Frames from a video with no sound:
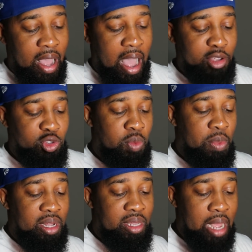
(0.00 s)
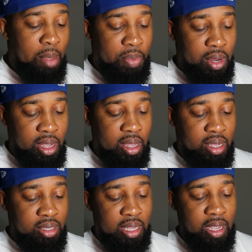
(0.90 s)
I used to be a deputy,
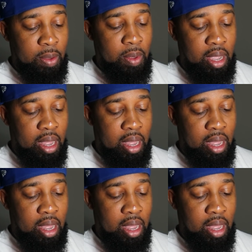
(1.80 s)
he said,